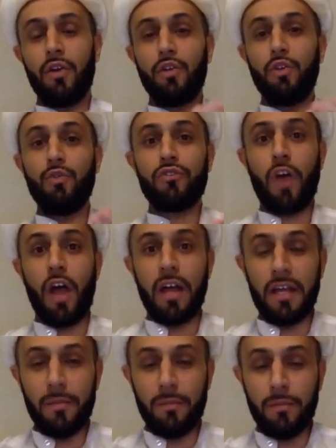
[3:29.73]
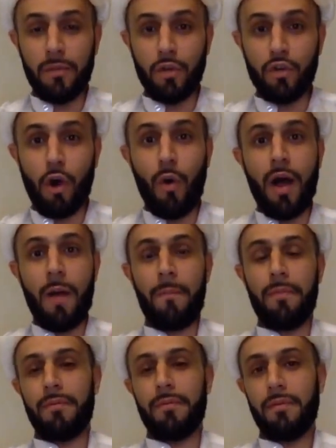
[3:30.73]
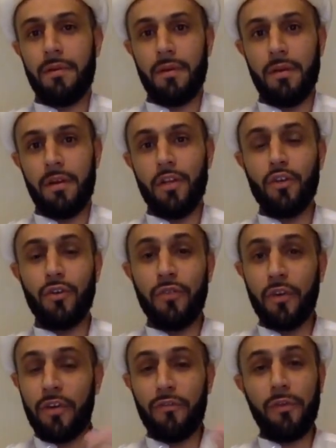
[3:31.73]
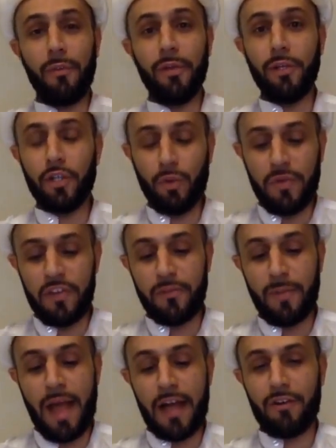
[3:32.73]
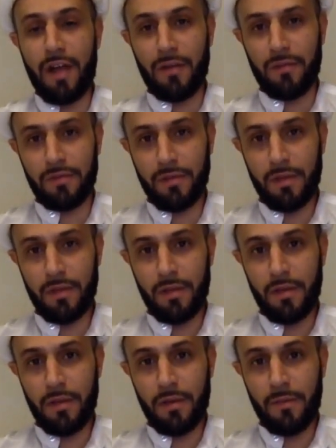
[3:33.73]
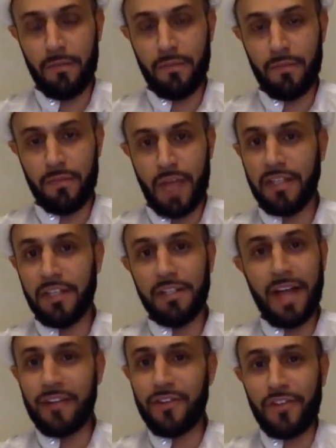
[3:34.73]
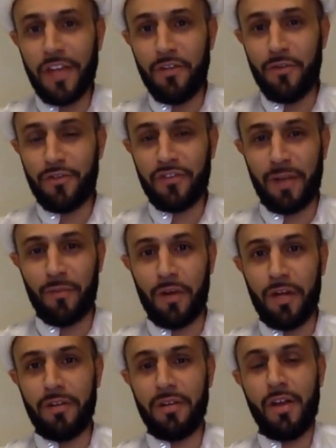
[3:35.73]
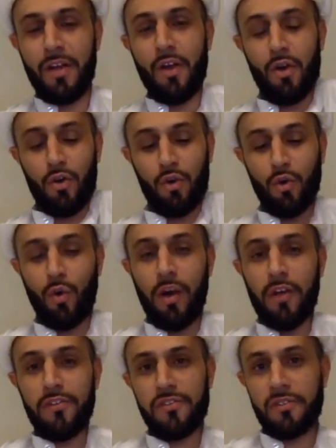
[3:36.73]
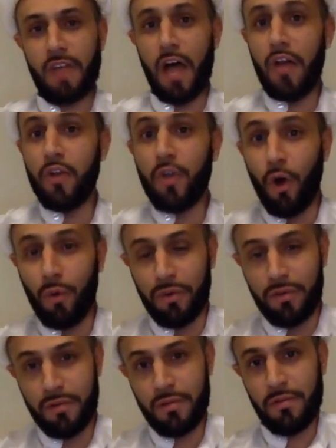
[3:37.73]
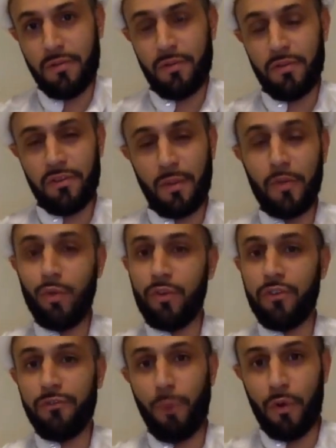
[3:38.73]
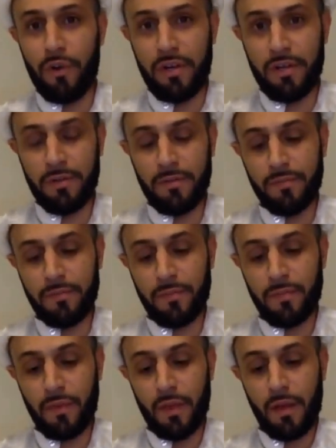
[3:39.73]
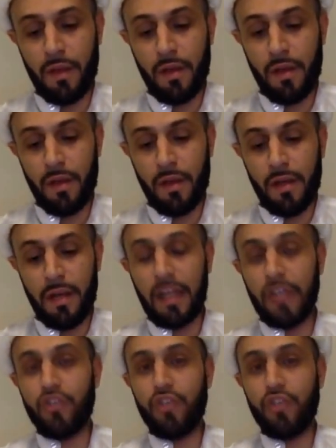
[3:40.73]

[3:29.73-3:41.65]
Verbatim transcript: You saw him grow up. You're very familiar with his background. I did not send you someone who was unknown, someone who was foreign. And